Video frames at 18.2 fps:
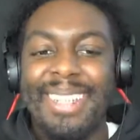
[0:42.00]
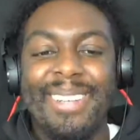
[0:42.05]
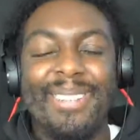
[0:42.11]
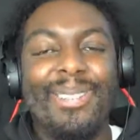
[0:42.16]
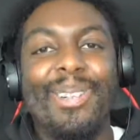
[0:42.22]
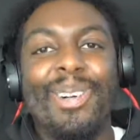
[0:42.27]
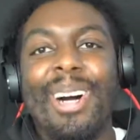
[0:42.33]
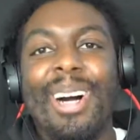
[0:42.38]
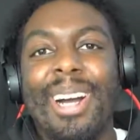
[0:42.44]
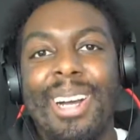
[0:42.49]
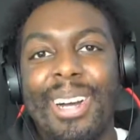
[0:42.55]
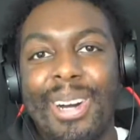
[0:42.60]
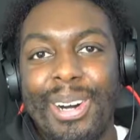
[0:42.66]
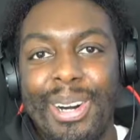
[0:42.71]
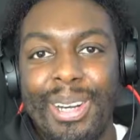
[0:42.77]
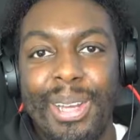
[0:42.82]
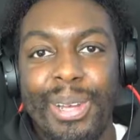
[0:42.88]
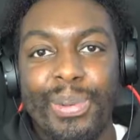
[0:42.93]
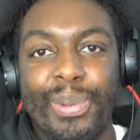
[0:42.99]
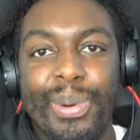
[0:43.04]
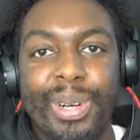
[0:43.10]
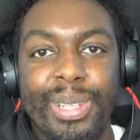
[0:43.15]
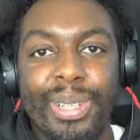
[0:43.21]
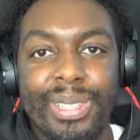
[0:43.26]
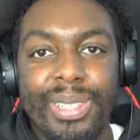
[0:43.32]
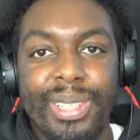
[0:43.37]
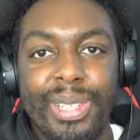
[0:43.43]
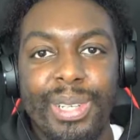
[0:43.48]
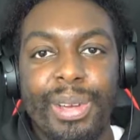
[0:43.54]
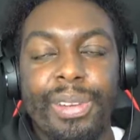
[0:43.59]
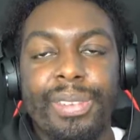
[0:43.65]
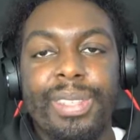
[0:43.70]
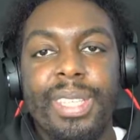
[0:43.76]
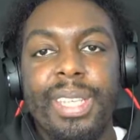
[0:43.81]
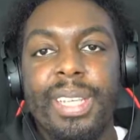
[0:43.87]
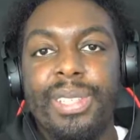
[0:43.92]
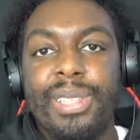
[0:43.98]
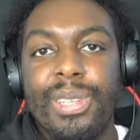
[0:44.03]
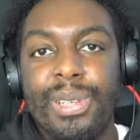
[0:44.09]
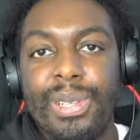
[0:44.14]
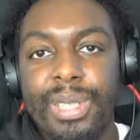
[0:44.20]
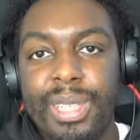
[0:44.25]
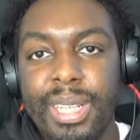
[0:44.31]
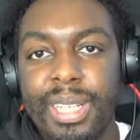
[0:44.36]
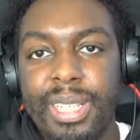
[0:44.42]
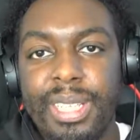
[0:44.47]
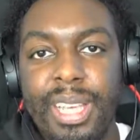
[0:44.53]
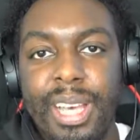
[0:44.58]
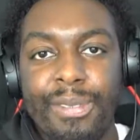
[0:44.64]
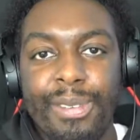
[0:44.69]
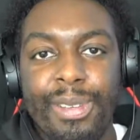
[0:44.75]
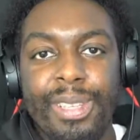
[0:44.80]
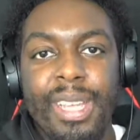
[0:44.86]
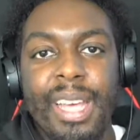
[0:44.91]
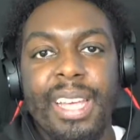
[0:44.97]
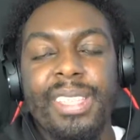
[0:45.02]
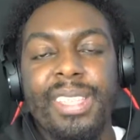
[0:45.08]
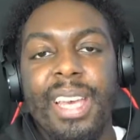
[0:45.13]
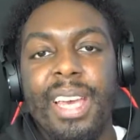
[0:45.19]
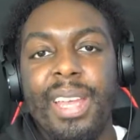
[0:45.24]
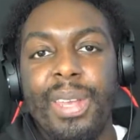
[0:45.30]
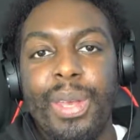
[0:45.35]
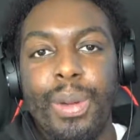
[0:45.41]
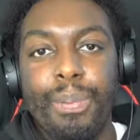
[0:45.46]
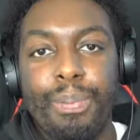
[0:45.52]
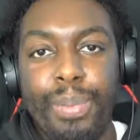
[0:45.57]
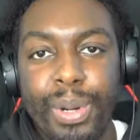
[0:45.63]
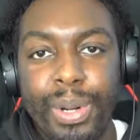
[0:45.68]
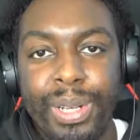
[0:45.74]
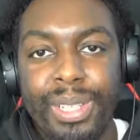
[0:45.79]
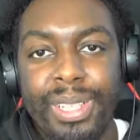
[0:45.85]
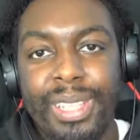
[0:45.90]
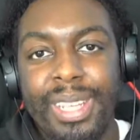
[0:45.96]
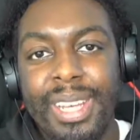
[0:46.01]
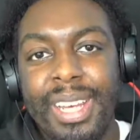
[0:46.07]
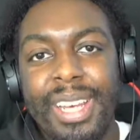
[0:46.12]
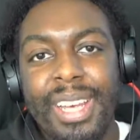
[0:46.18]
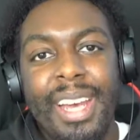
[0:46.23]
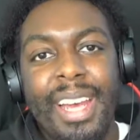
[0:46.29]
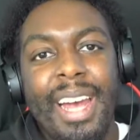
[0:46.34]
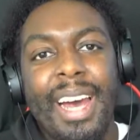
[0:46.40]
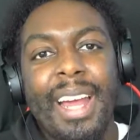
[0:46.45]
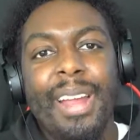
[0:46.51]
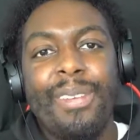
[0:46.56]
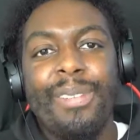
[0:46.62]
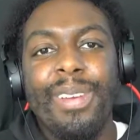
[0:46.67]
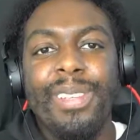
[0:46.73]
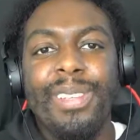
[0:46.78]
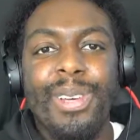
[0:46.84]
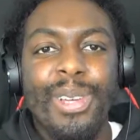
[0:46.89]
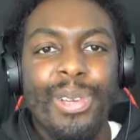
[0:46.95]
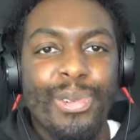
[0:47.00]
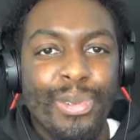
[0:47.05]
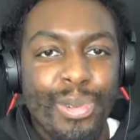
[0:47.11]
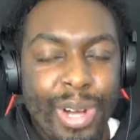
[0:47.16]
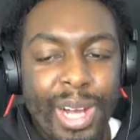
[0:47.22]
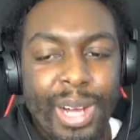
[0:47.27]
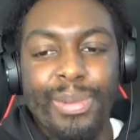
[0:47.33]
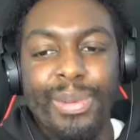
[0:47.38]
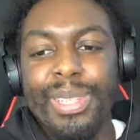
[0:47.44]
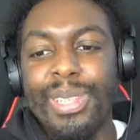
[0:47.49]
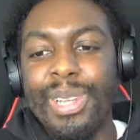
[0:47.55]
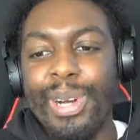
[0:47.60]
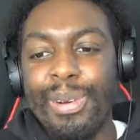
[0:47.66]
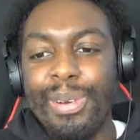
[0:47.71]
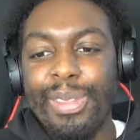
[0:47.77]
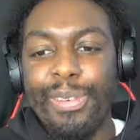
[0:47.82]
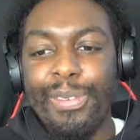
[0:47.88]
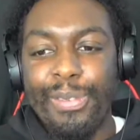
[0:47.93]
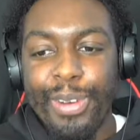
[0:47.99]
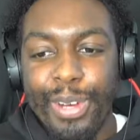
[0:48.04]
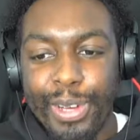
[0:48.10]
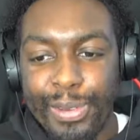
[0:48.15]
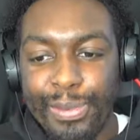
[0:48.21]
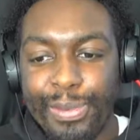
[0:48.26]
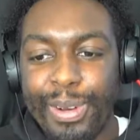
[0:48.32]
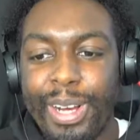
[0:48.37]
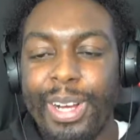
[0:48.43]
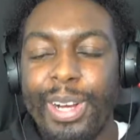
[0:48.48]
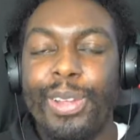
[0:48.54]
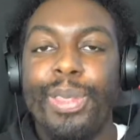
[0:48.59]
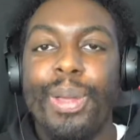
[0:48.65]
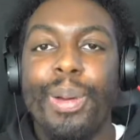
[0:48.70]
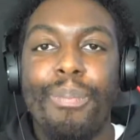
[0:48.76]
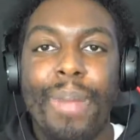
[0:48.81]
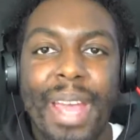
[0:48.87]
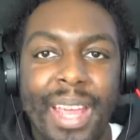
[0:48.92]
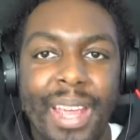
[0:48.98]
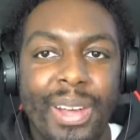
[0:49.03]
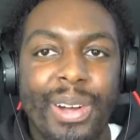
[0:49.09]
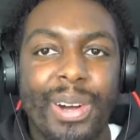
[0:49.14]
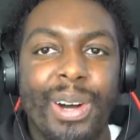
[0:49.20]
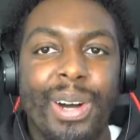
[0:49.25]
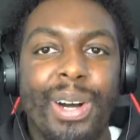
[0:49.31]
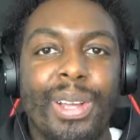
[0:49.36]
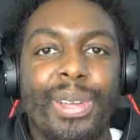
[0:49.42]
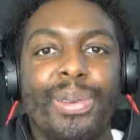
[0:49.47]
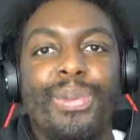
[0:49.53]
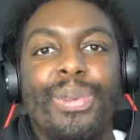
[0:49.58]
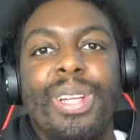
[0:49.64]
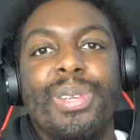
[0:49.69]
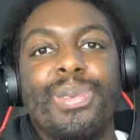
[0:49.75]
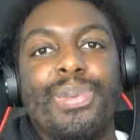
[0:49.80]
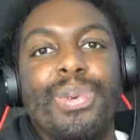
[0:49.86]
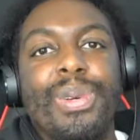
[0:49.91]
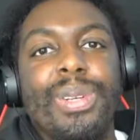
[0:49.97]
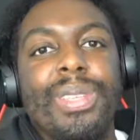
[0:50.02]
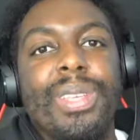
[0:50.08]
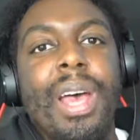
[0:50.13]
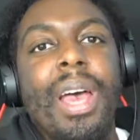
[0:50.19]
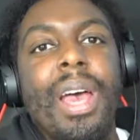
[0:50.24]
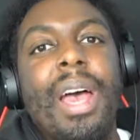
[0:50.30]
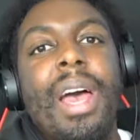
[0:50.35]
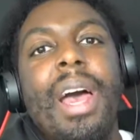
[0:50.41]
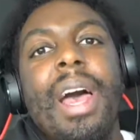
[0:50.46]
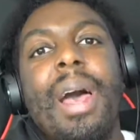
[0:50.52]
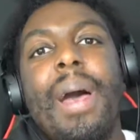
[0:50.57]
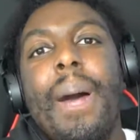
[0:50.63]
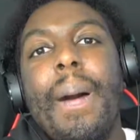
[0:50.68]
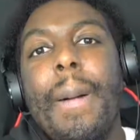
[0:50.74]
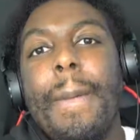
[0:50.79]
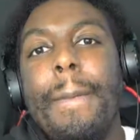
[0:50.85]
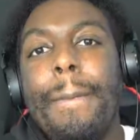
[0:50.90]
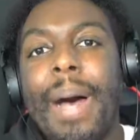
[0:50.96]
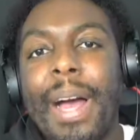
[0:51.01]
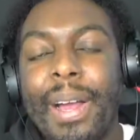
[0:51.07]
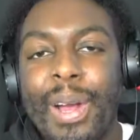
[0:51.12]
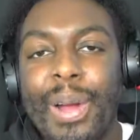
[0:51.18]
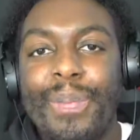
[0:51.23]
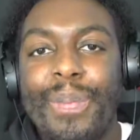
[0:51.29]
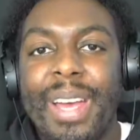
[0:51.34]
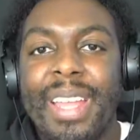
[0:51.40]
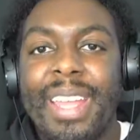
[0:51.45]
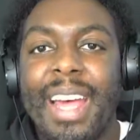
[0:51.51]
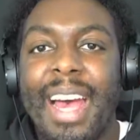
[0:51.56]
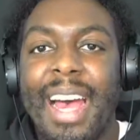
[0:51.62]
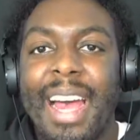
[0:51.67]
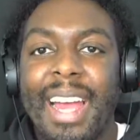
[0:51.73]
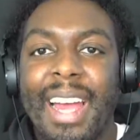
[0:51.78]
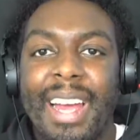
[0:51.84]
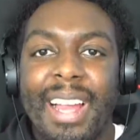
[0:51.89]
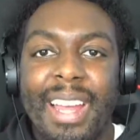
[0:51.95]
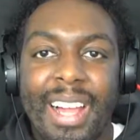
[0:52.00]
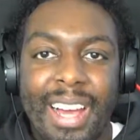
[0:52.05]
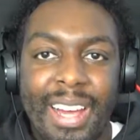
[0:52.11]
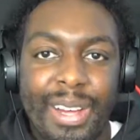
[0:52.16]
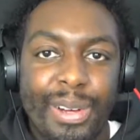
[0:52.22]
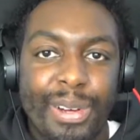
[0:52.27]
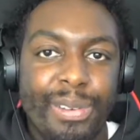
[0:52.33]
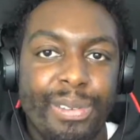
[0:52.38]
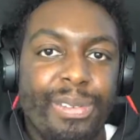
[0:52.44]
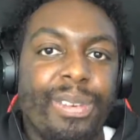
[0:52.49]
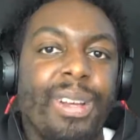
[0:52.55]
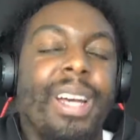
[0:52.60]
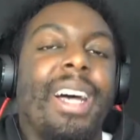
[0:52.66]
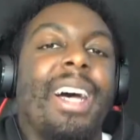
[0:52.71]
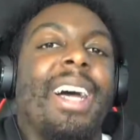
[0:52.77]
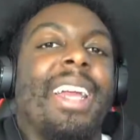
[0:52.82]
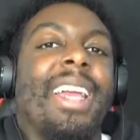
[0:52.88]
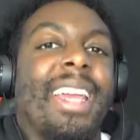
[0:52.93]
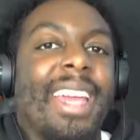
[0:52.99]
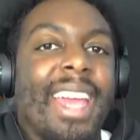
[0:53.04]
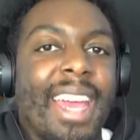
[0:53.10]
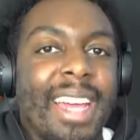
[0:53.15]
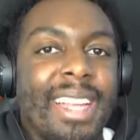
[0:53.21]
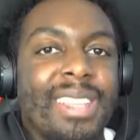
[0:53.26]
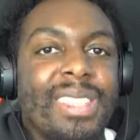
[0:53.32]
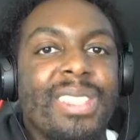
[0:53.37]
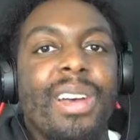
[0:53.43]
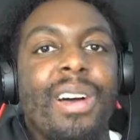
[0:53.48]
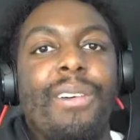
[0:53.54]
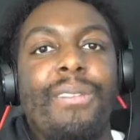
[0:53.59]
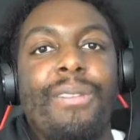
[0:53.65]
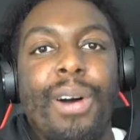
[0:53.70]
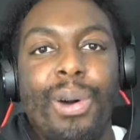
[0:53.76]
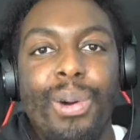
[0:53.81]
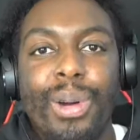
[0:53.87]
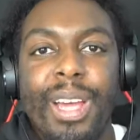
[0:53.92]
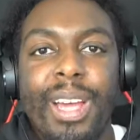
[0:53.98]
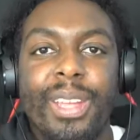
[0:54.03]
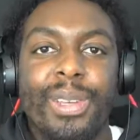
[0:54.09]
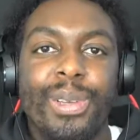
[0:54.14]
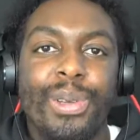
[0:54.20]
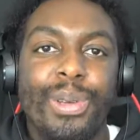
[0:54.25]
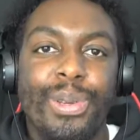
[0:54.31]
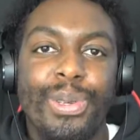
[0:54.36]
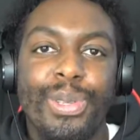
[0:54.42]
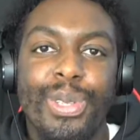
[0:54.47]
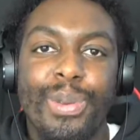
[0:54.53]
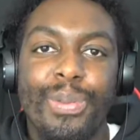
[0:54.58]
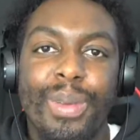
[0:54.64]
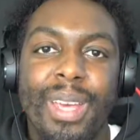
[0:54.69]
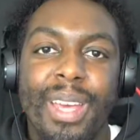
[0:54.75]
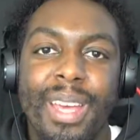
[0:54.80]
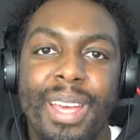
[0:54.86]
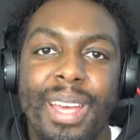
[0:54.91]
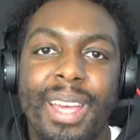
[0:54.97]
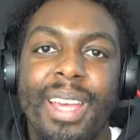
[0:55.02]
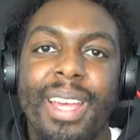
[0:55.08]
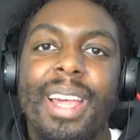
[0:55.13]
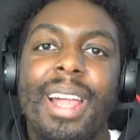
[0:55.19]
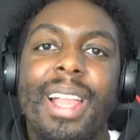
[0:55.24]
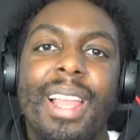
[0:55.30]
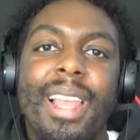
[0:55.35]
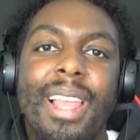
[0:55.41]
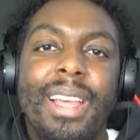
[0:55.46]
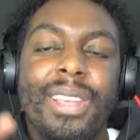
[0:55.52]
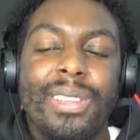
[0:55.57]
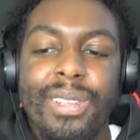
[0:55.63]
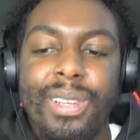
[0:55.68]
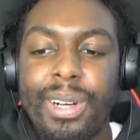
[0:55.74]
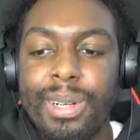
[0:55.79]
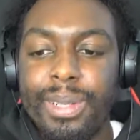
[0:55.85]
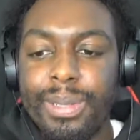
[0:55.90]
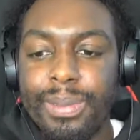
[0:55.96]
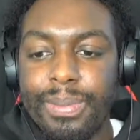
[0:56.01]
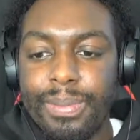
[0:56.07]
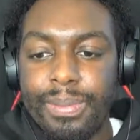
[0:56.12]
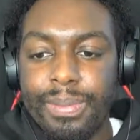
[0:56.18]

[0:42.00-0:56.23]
what a card it was. UFC 267 is in the books, and I think it's only right we start with the first fight on the main card, which was Magomed Ankalaev against VOLKAN OEZDEMIR. Let's go.